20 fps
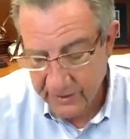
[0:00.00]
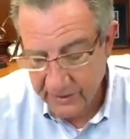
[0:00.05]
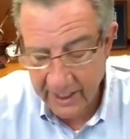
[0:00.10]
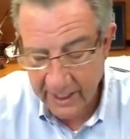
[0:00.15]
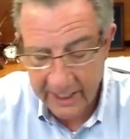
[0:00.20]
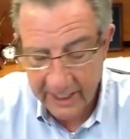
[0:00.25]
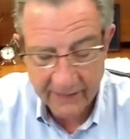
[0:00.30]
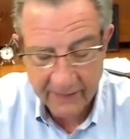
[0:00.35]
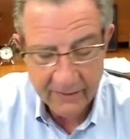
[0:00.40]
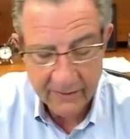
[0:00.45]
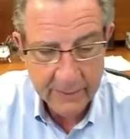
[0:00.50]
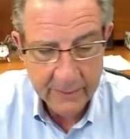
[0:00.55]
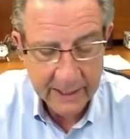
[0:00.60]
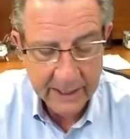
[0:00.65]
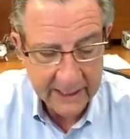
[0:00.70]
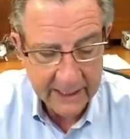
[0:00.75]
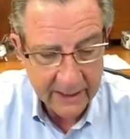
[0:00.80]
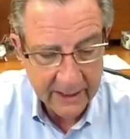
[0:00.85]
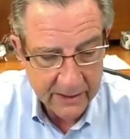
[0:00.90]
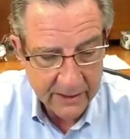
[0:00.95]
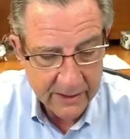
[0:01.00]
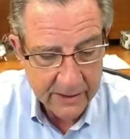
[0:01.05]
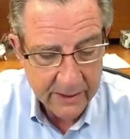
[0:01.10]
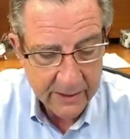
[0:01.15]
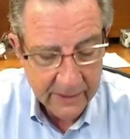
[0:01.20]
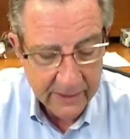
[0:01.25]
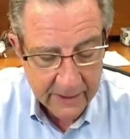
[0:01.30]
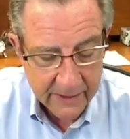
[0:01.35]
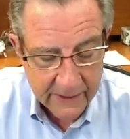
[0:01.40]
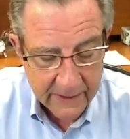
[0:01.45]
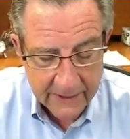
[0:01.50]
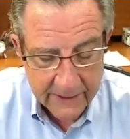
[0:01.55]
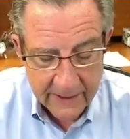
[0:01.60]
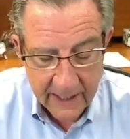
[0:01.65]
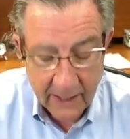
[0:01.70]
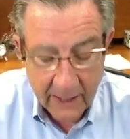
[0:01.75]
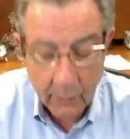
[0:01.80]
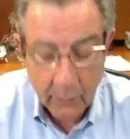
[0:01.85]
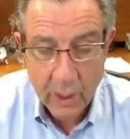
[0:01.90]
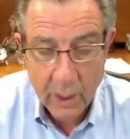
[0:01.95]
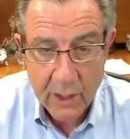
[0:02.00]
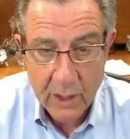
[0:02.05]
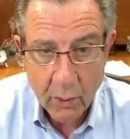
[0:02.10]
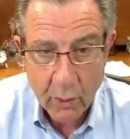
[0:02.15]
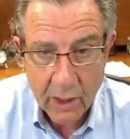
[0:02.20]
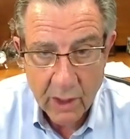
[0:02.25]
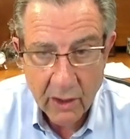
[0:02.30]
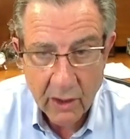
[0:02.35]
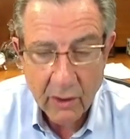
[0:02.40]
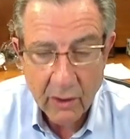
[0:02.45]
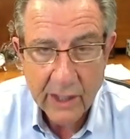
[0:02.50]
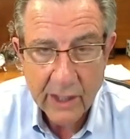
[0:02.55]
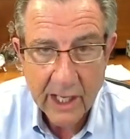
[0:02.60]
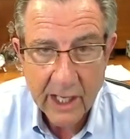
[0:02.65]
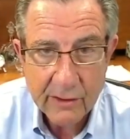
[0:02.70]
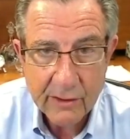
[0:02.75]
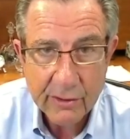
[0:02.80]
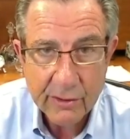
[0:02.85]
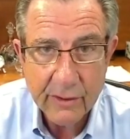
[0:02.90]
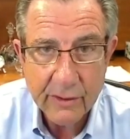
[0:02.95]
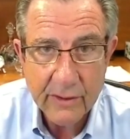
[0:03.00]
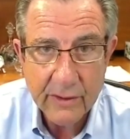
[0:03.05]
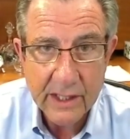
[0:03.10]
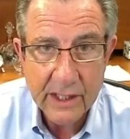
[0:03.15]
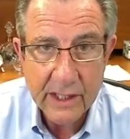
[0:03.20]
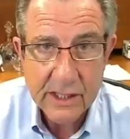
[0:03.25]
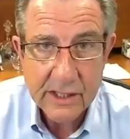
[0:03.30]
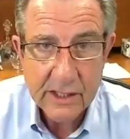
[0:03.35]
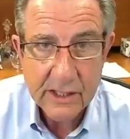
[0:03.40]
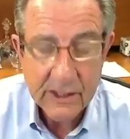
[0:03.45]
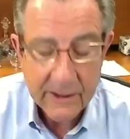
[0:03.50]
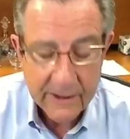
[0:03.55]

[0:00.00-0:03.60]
like everybody else. And we will get through this.